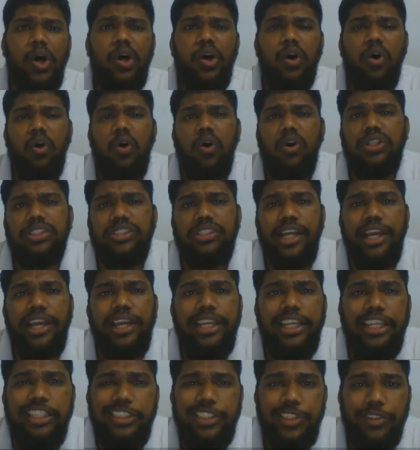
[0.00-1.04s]

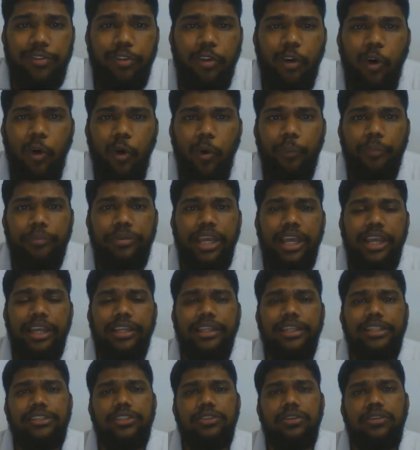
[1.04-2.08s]
oxide is formed, and
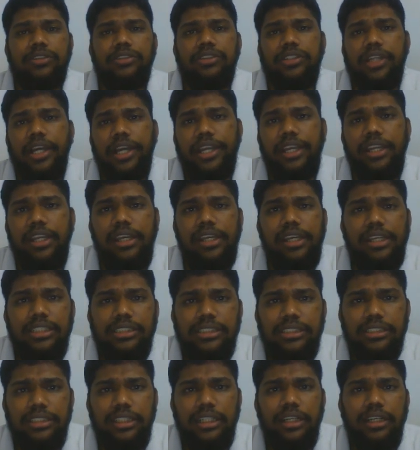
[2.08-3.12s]
this oxide
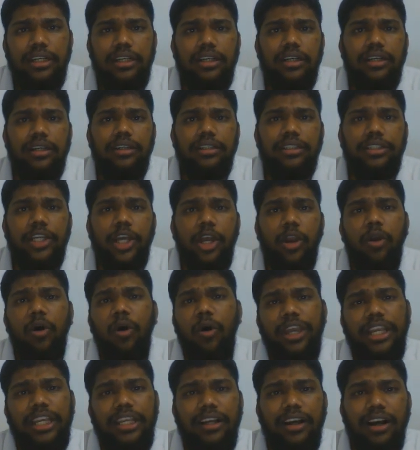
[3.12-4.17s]
is
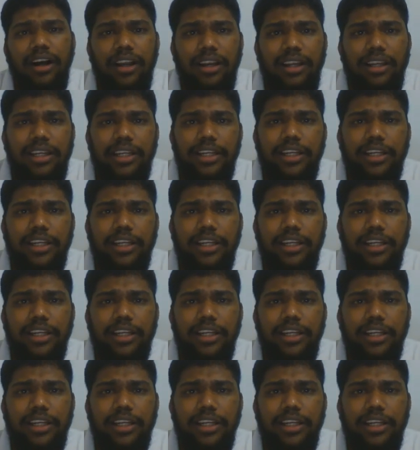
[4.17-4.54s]
yellow in color,